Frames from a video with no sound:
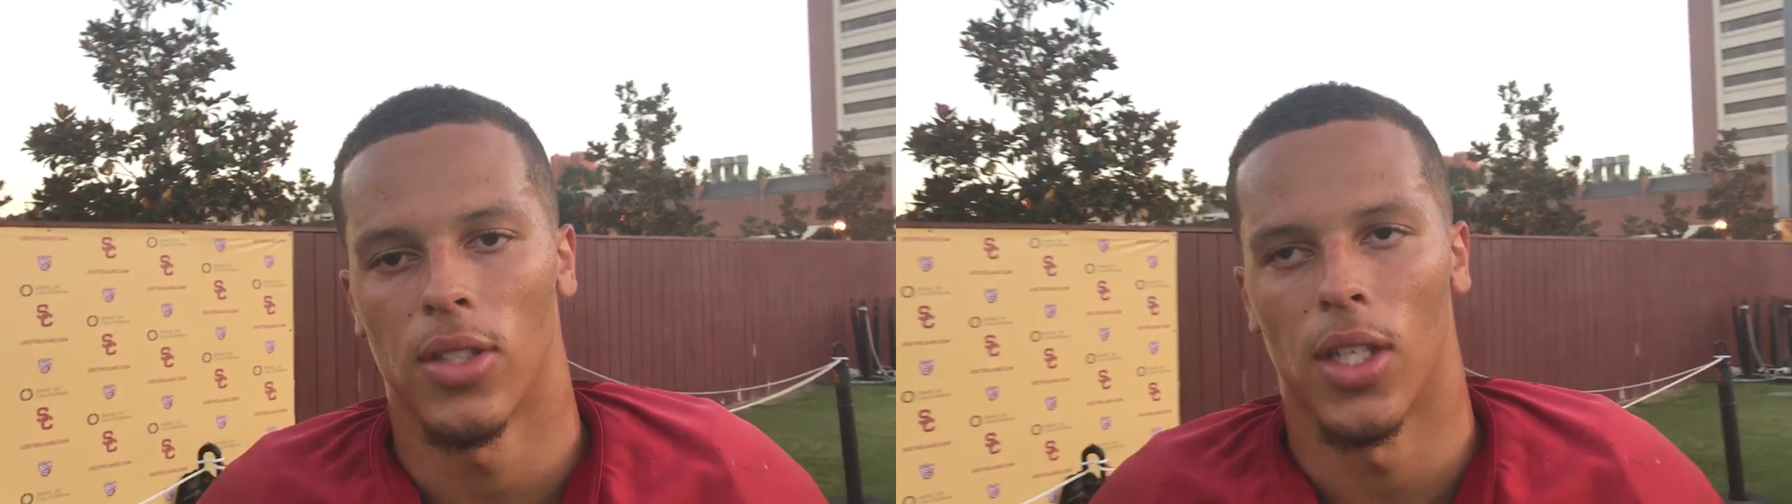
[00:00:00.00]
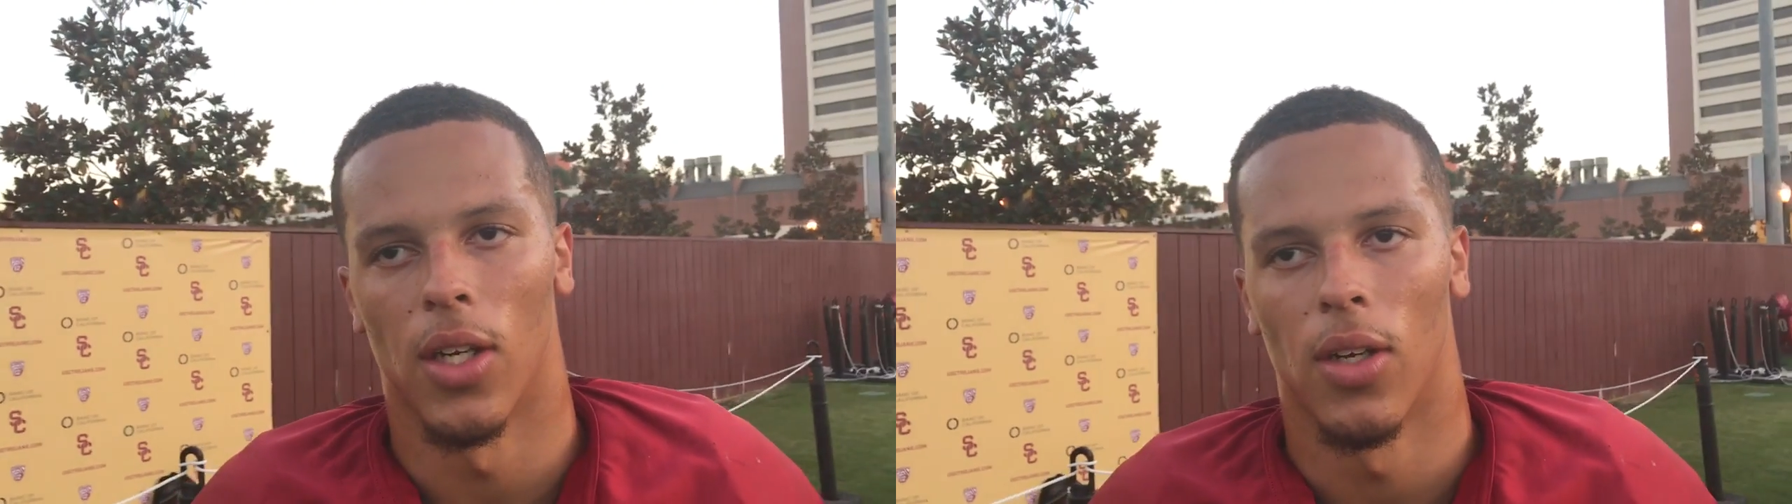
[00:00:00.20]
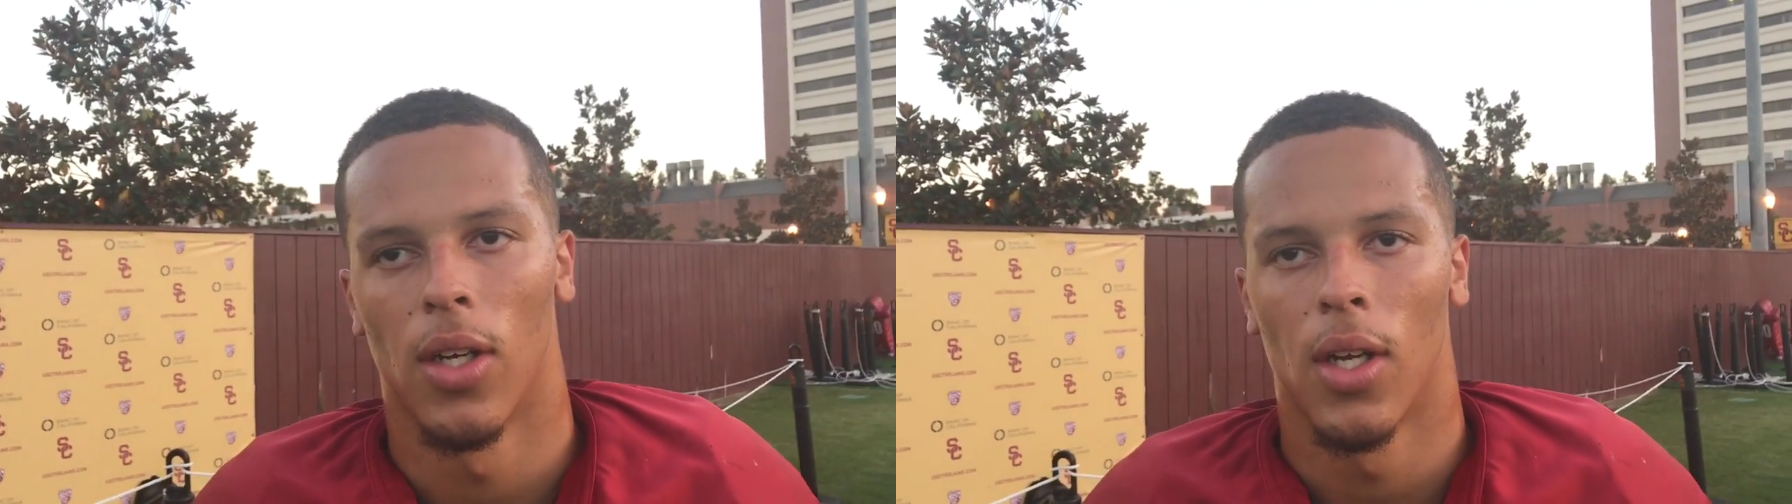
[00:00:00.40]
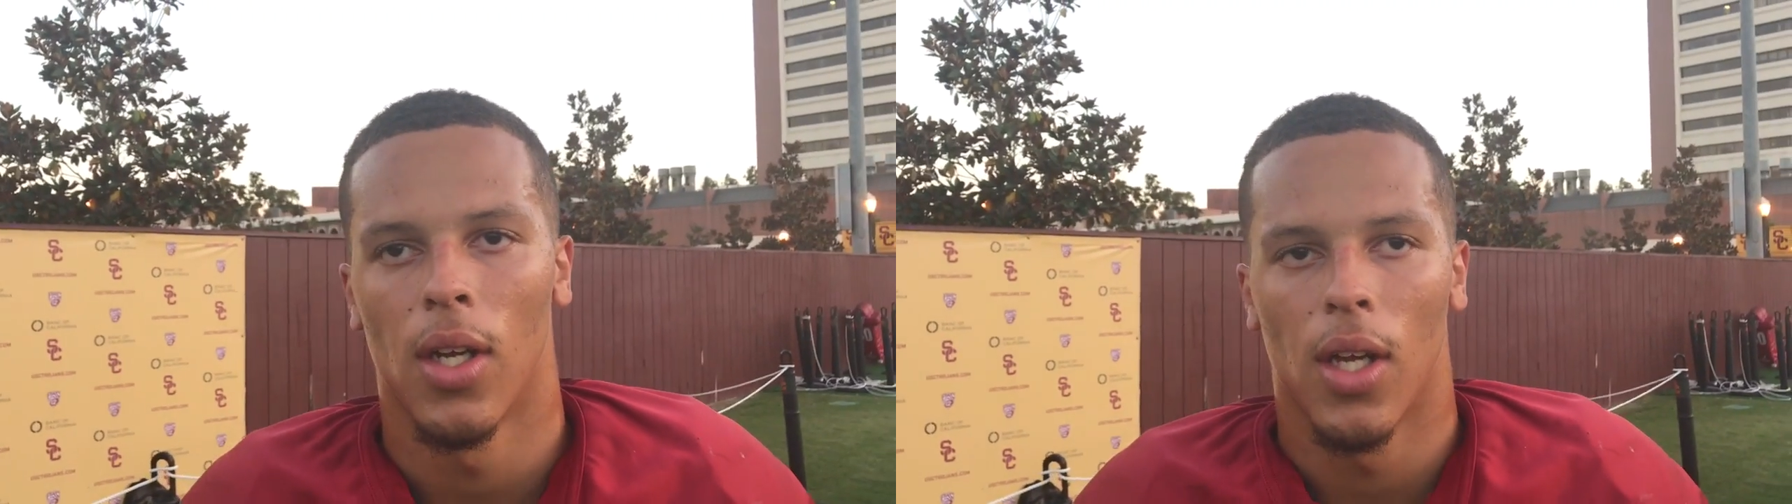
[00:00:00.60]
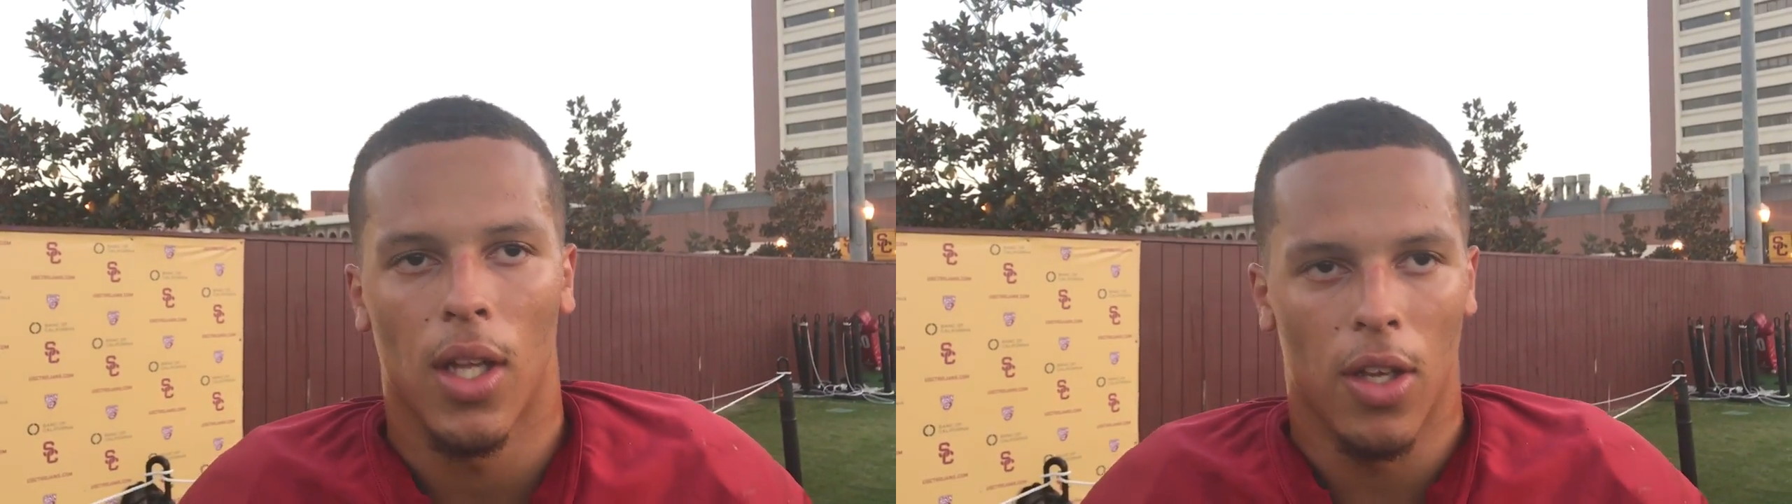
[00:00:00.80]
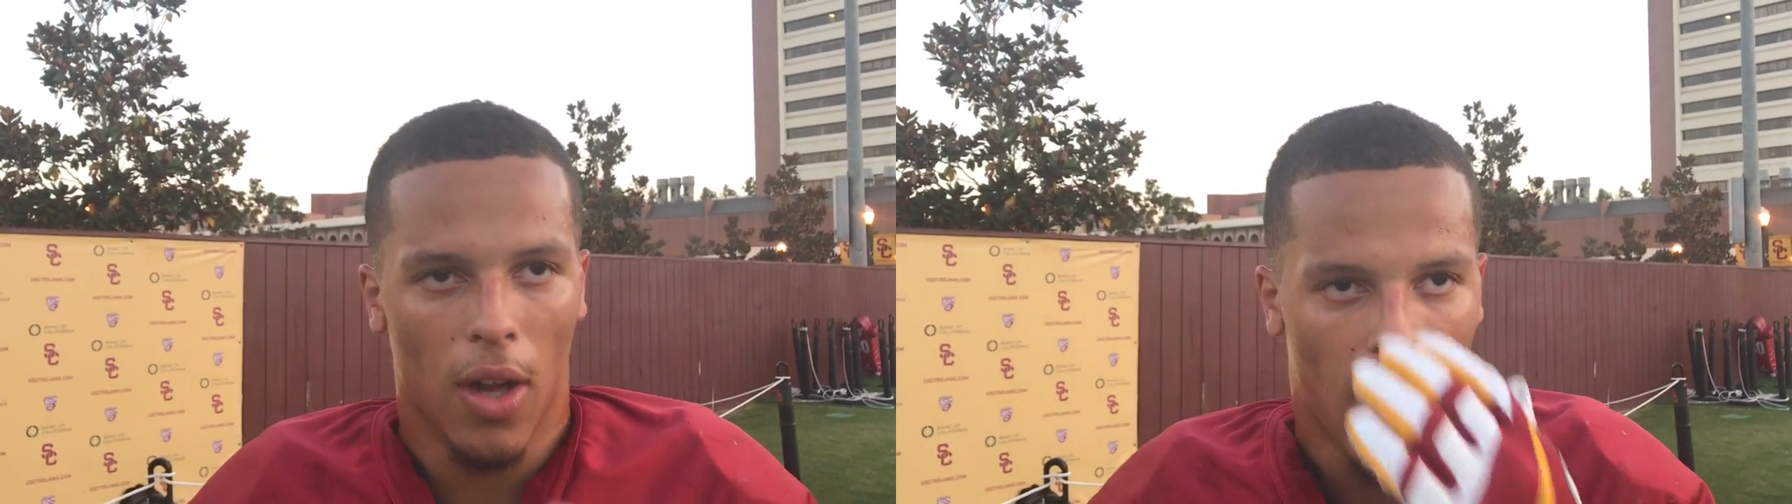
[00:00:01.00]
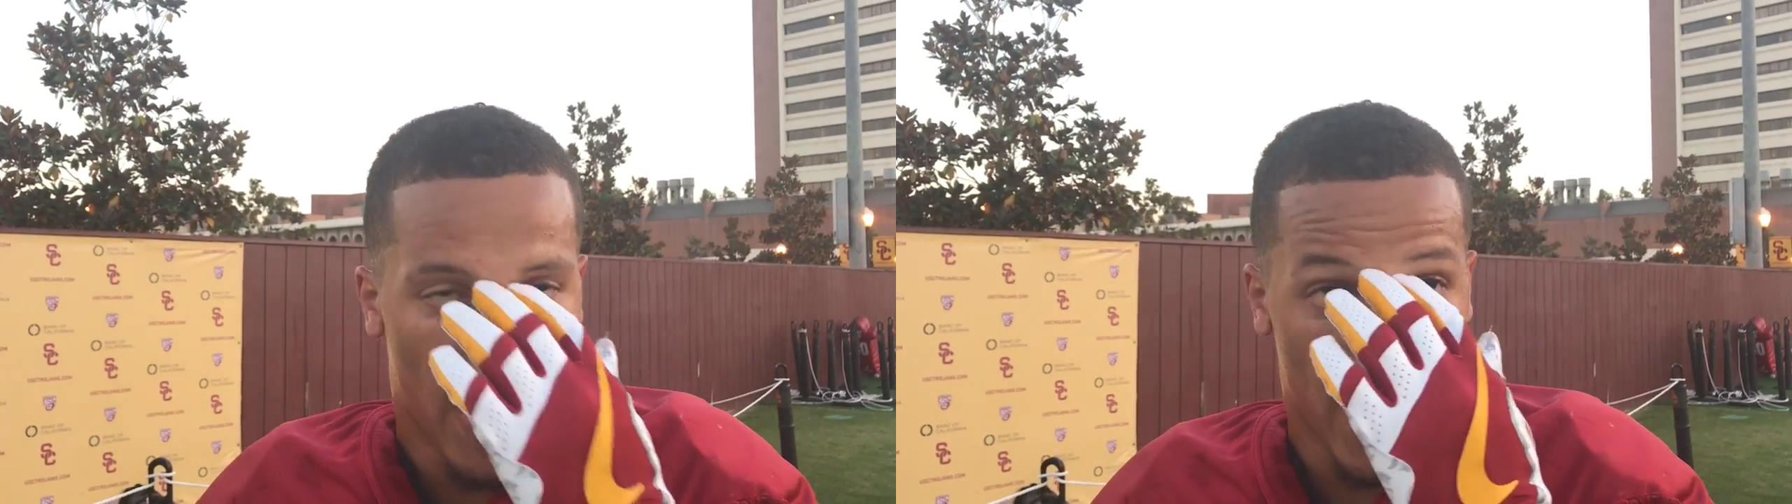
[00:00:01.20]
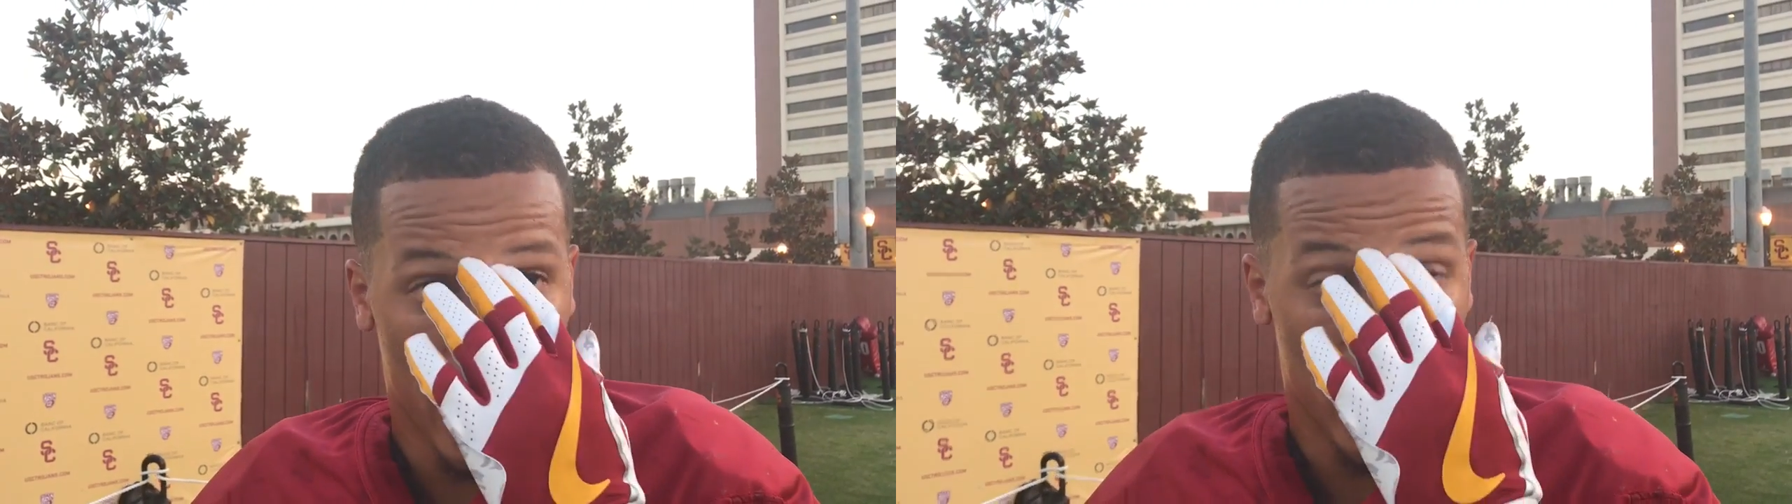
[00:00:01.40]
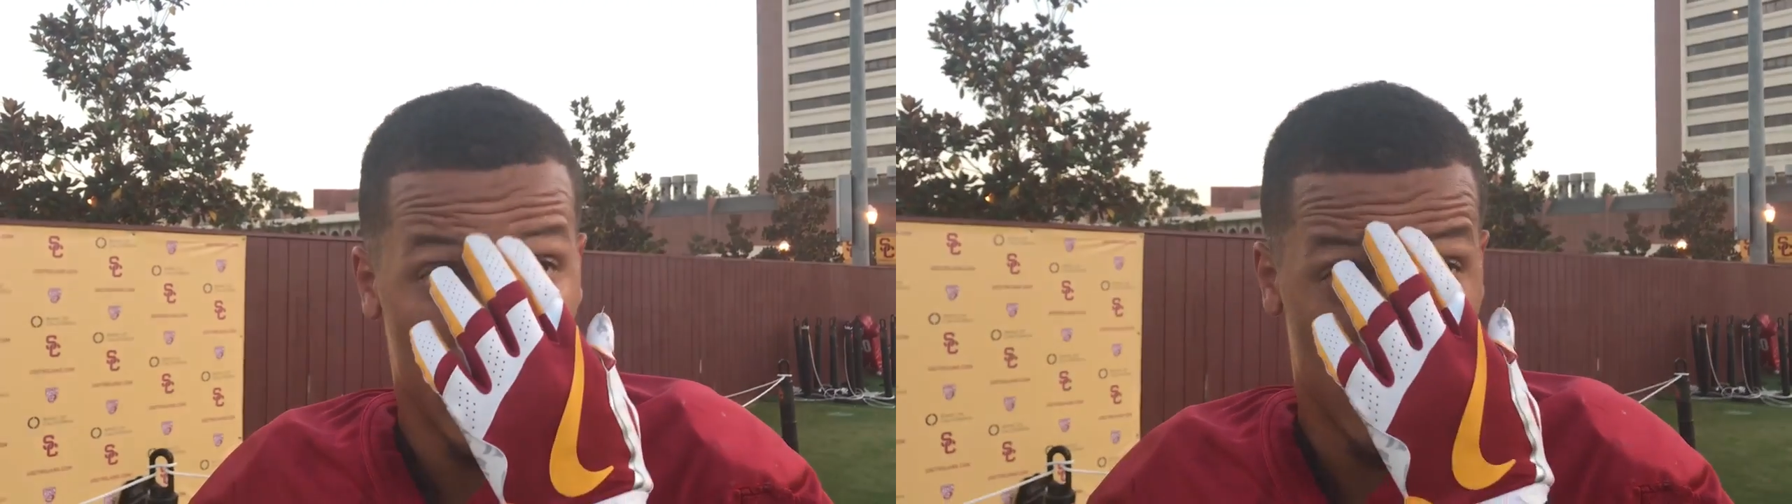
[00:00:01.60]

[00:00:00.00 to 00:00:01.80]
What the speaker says: So, you know, I had